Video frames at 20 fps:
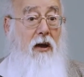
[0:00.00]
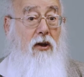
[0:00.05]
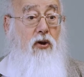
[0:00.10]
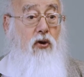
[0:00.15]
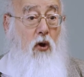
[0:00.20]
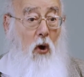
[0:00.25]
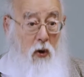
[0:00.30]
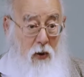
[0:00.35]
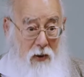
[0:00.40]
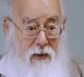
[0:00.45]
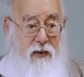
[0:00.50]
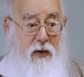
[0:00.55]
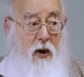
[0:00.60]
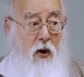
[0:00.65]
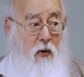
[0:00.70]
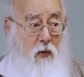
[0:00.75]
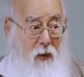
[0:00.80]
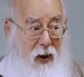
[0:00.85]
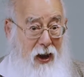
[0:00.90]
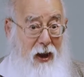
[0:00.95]
North
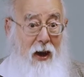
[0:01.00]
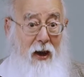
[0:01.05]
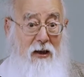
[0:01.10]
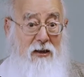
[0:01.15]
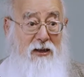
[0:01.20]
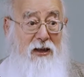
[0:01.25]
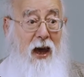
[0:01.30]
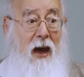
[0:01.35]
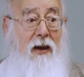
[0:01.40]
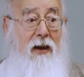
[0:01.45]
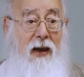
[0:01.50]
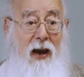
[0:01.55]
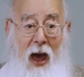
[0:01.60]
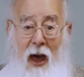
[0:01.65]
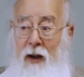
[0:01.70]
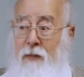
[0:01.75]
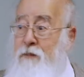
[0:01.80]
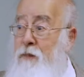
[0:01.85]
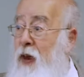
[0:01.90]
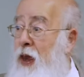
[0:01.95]
Korea, say,
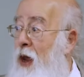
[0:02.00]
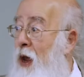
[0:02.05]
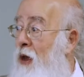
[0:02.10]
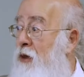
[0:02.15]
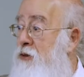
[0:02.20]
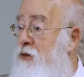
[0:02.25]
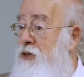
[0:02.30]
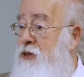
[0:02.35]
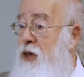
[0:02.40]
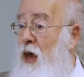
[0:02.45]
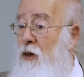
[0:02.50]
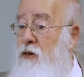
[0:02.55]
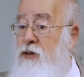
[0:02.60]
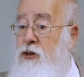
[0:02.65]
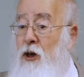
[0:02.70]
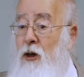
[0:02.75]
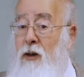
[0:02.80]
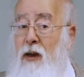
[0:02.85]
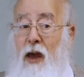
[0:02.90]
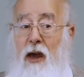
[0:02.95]
not be on such
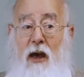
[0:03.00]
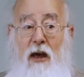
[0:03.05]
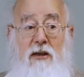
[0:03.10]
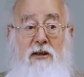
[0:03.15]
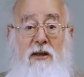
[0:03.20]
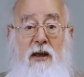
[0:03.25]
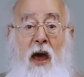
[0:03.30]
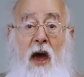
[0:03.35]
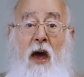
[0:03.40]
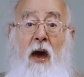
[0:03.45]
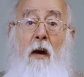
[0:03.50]
a list?